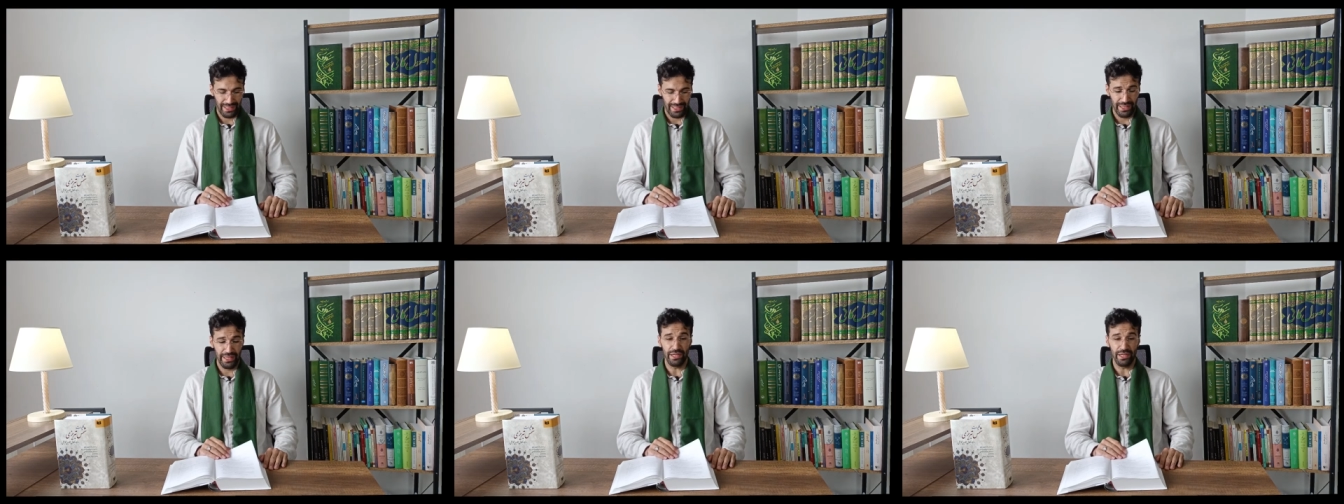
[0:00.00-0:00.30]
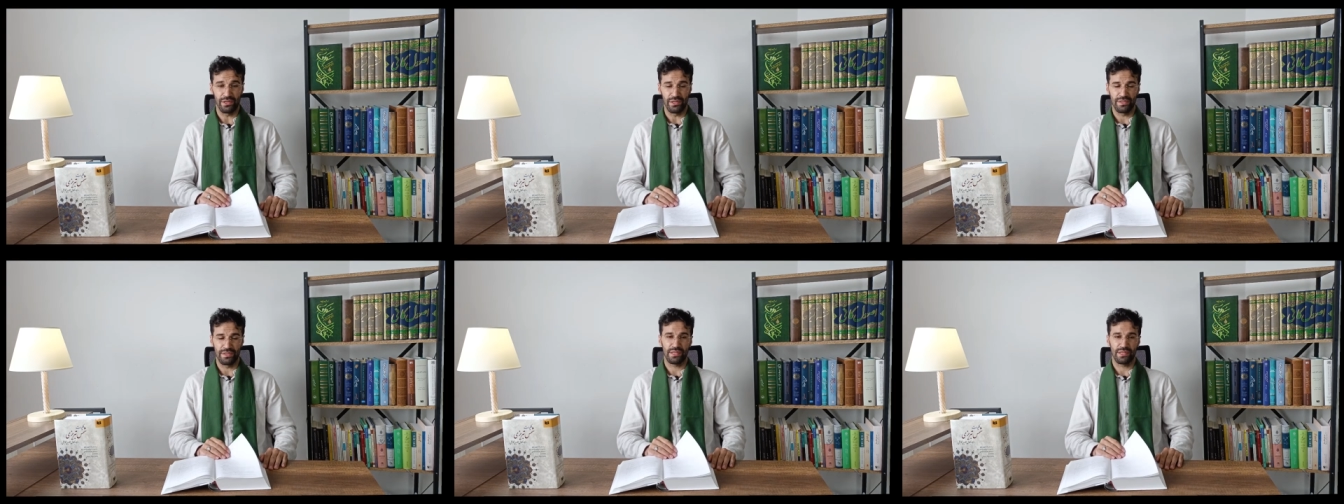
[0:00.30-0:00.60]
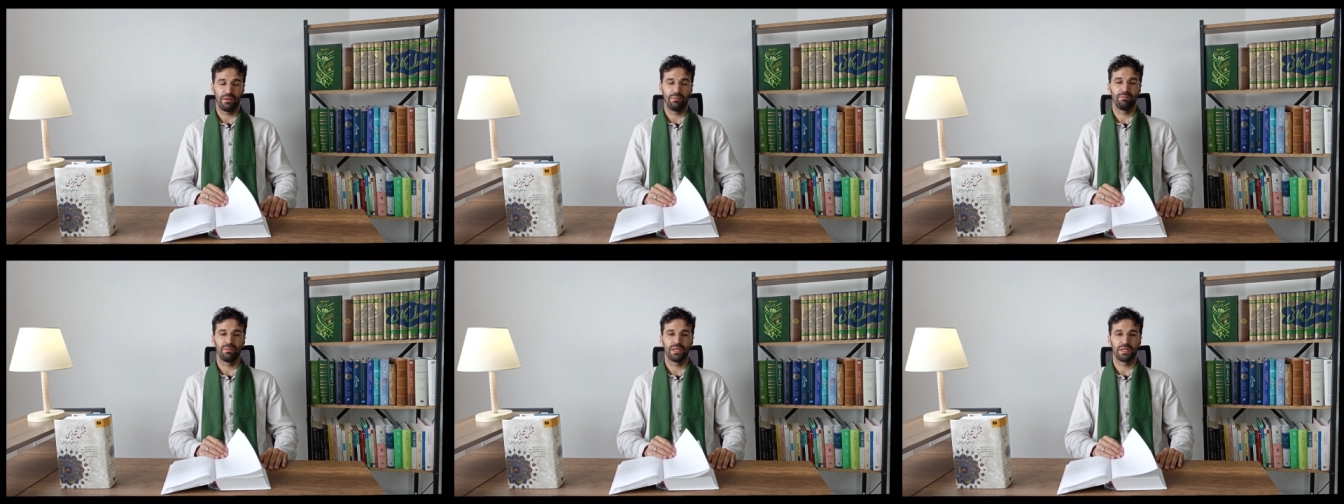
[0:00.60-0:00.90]
ears
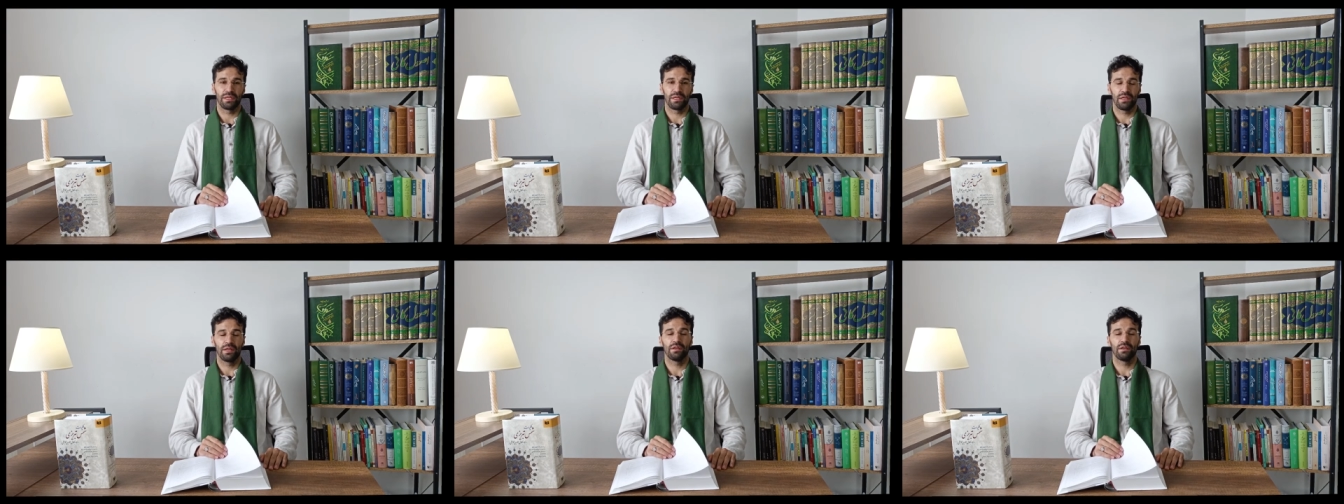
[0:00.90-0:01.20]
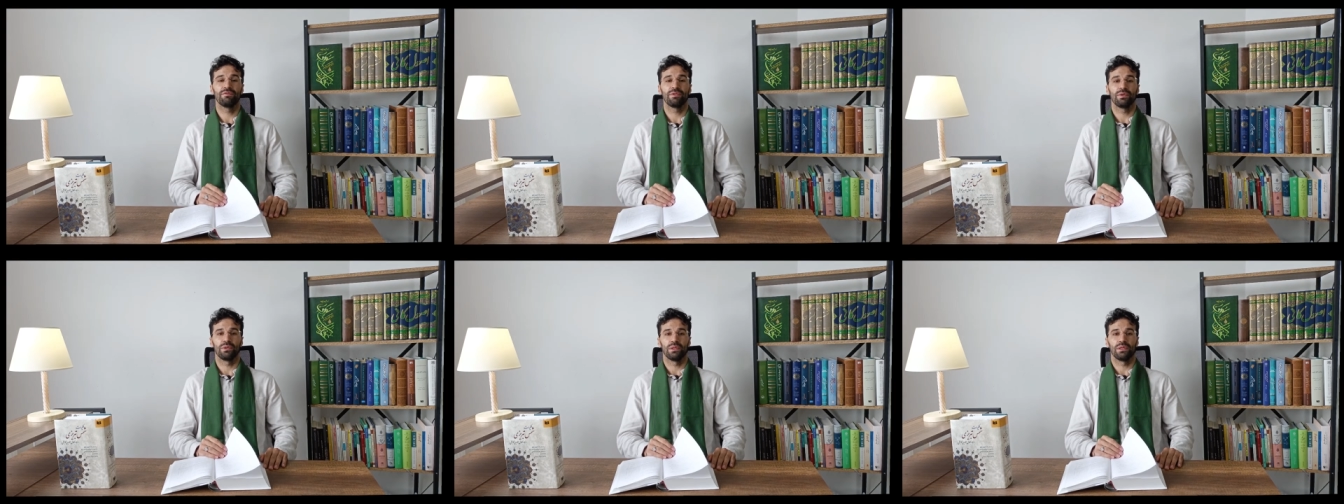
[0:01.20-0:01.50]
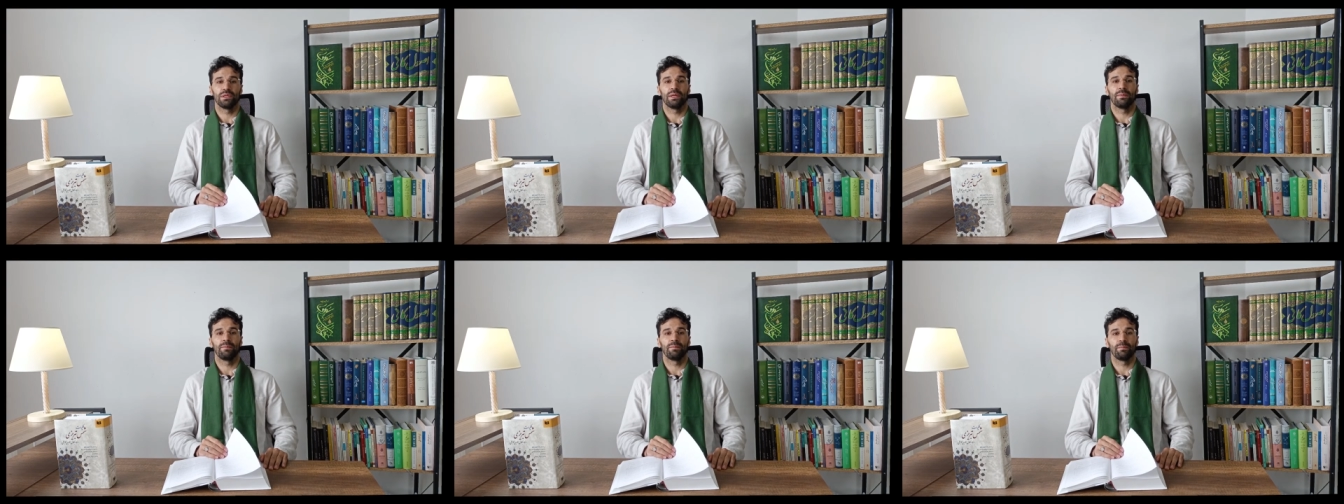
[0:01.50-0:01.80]
and be
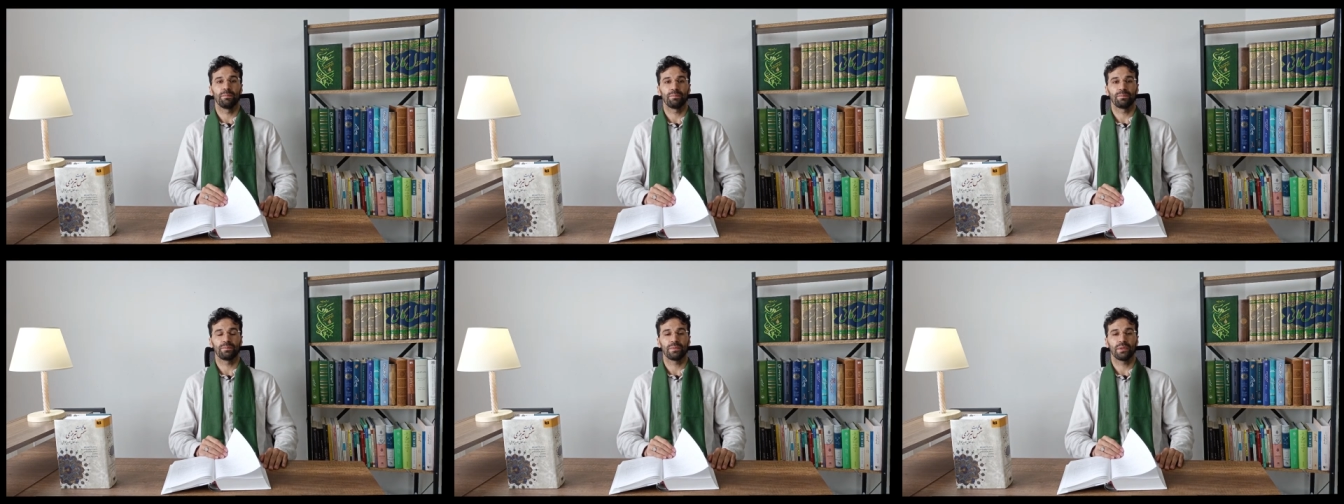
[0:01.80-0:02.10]
careful and